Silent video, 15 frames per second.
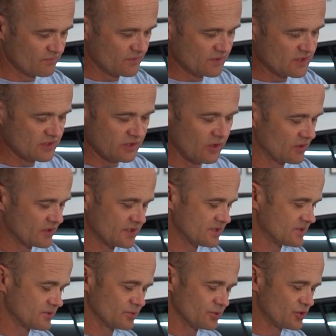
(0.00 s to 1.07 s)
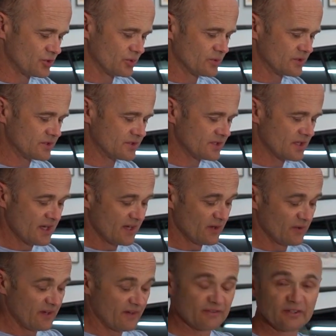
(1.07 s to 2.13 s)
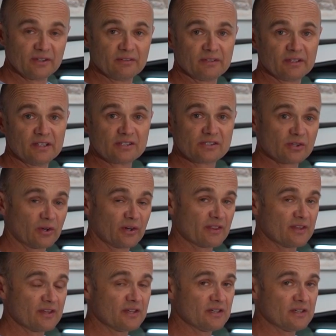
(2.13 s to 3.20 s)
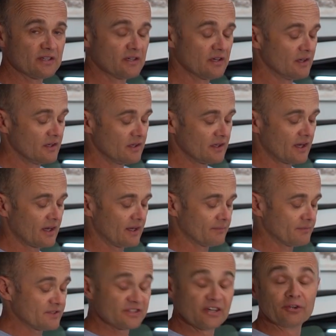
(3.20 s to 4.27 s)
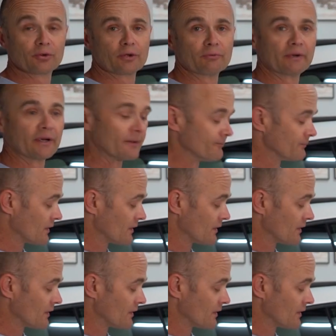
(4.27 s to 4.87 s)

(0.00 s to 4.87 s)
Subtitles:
slots or chutes, even inside the centering ring.